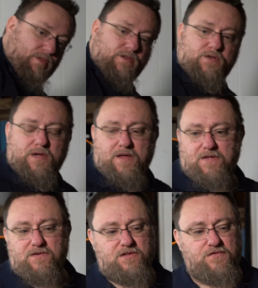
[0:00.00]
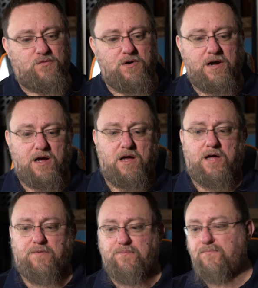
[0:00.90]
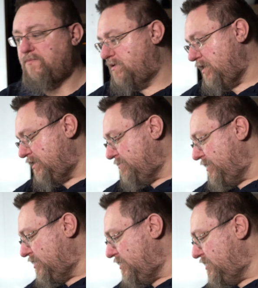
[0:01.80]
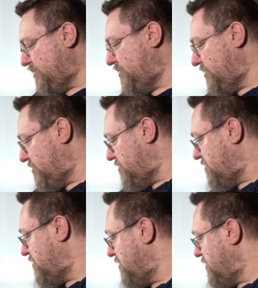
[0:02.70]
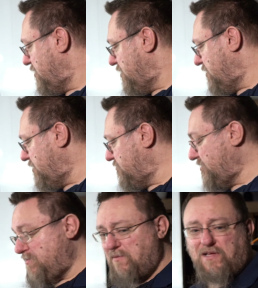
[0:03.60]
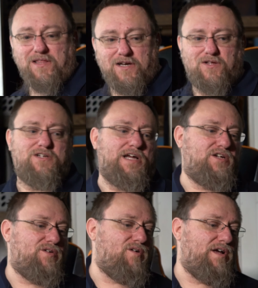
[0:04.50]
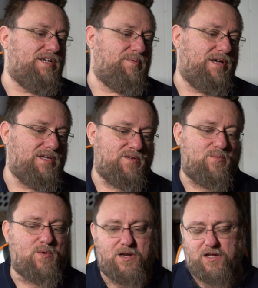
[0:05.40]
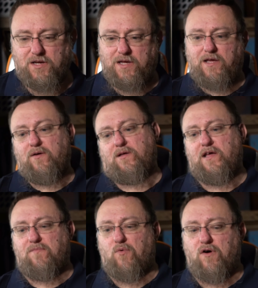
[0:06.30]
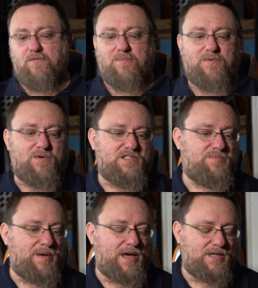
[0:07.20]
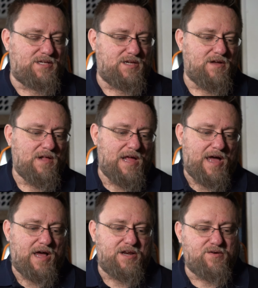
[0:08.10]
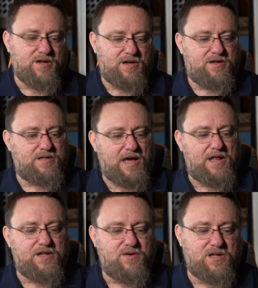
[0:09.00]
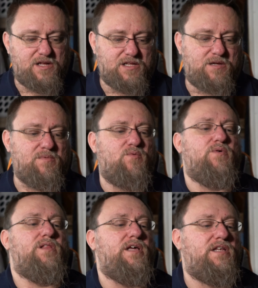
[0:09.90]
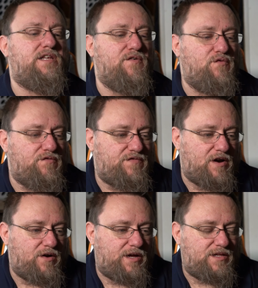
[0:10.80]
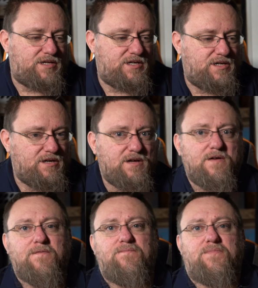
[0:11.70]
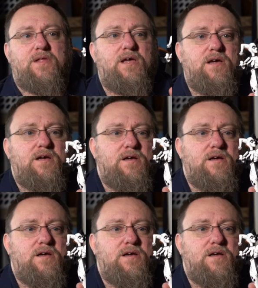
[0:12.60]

So yeah, these are the 4 I got to add to my collection. Sometimes the littler statues are nice because one, you can have more of them on one space, and you can get some of the really different variants. Like